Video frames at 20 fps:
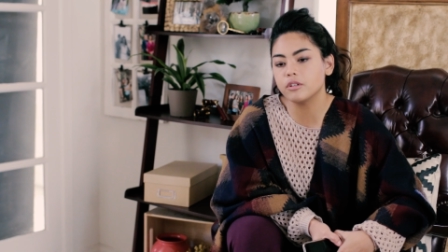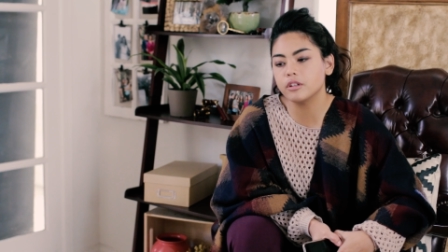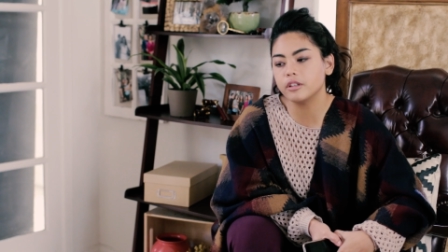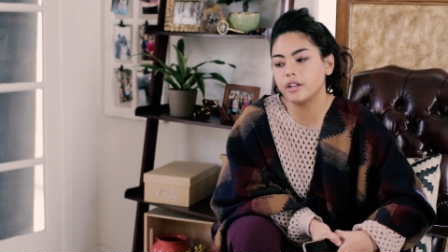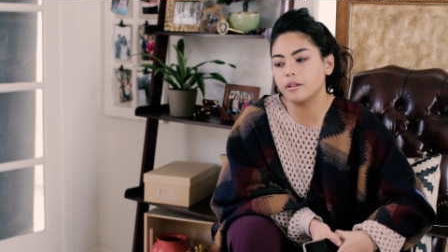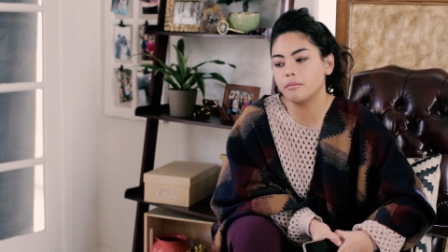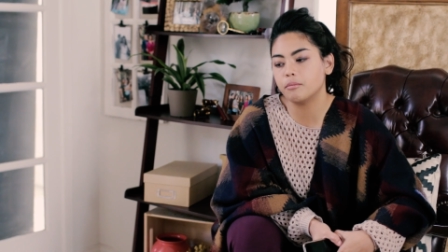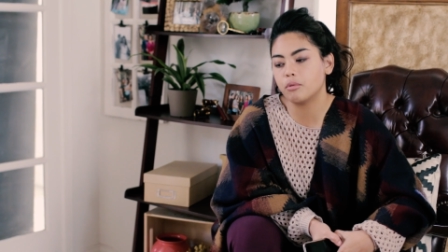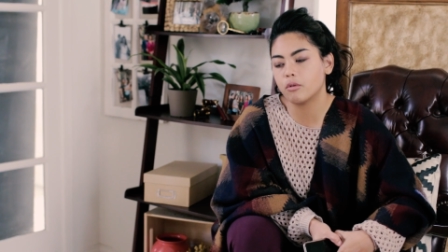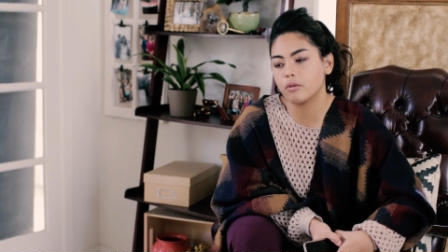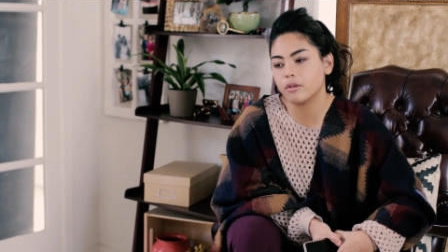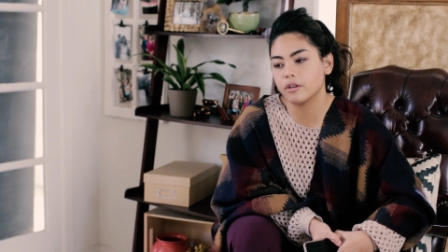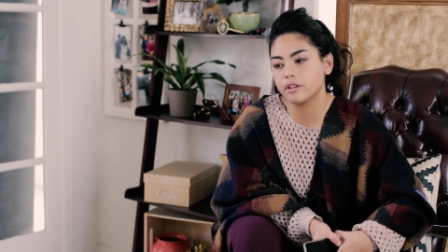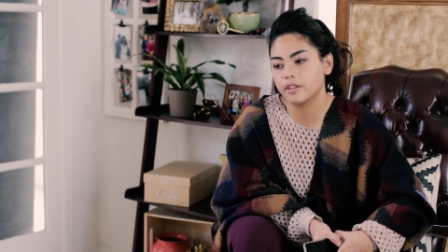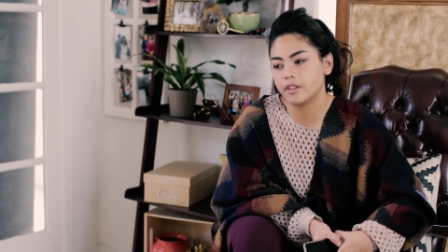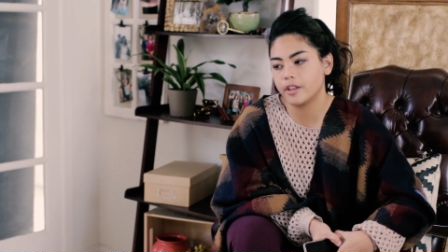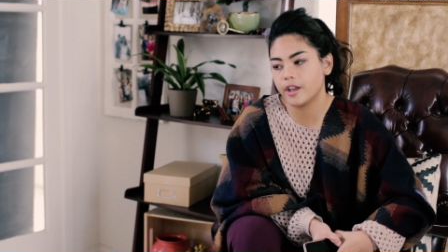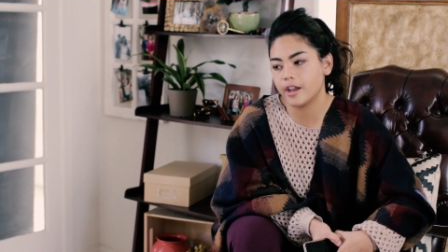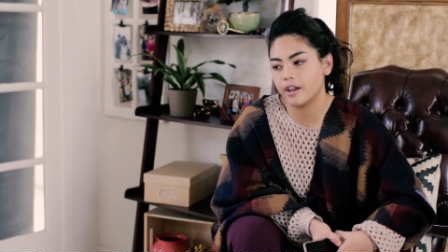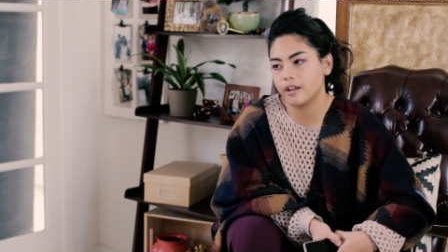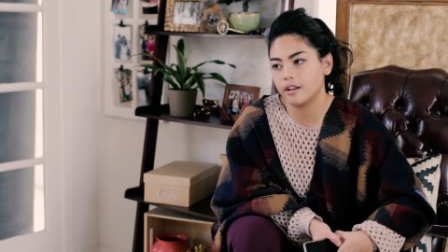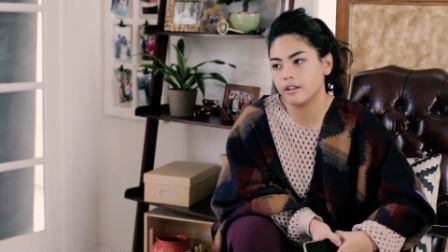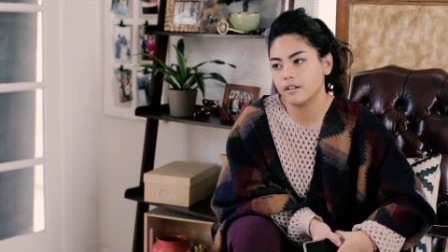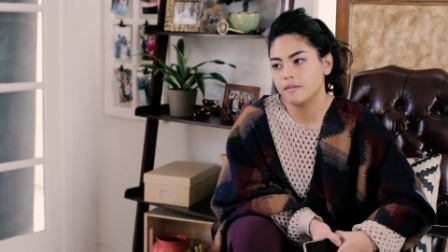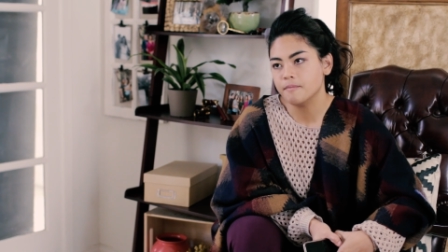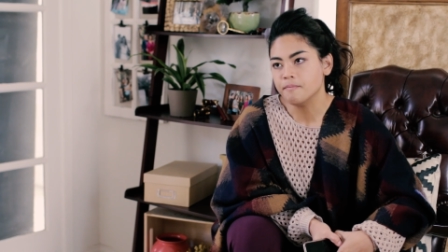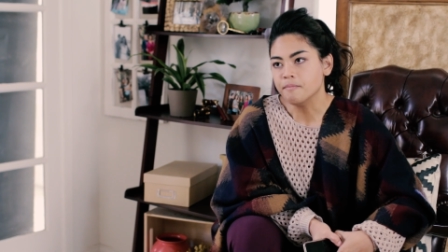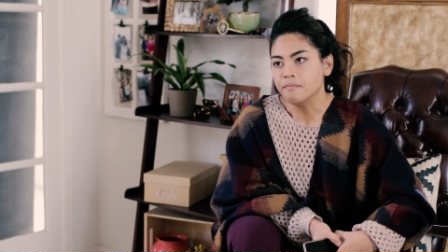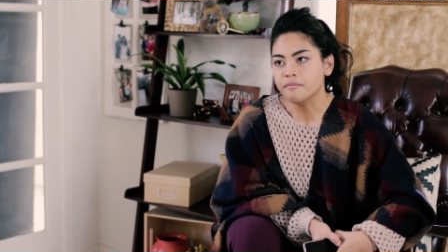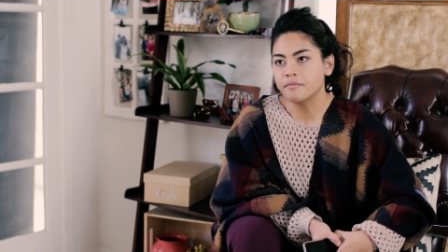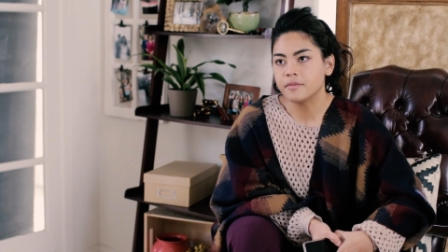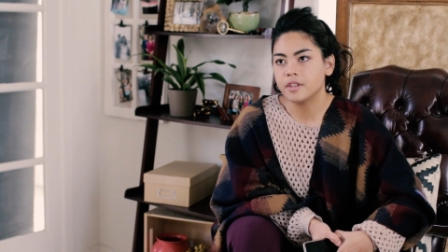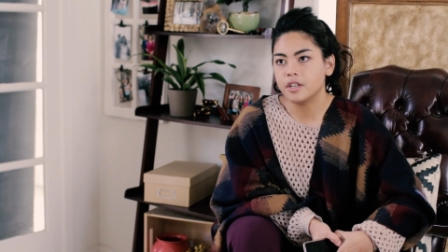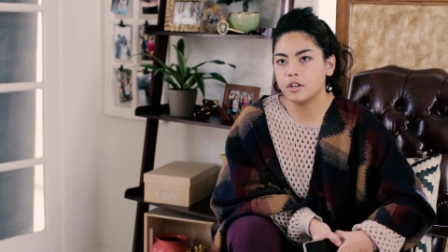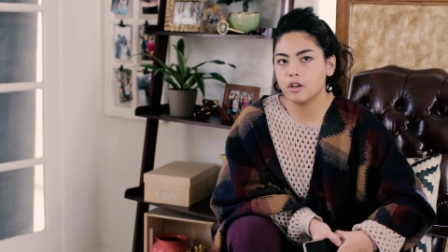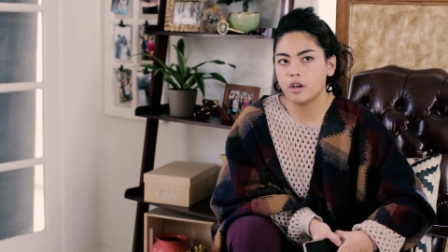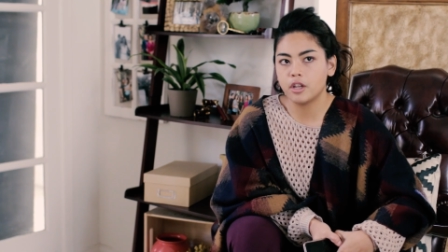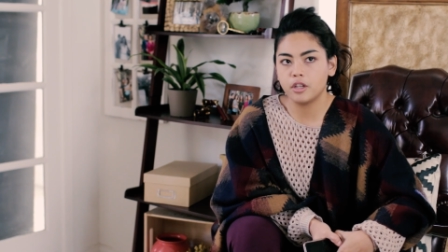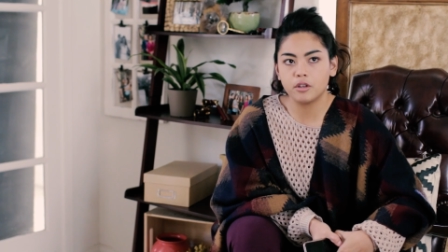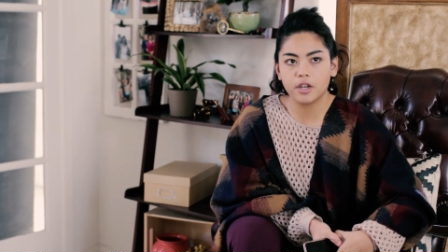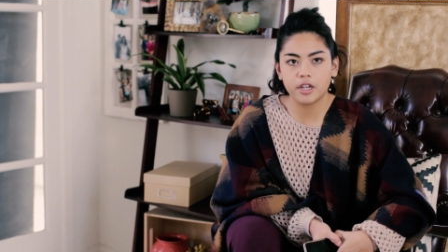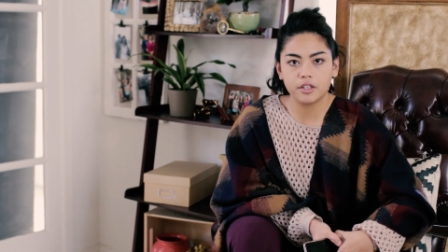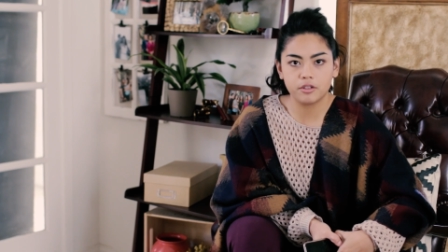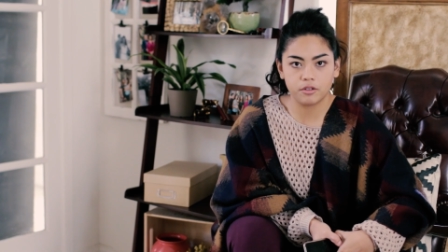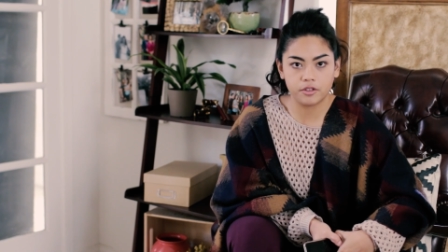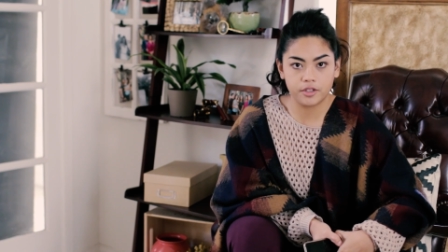really important that, you guys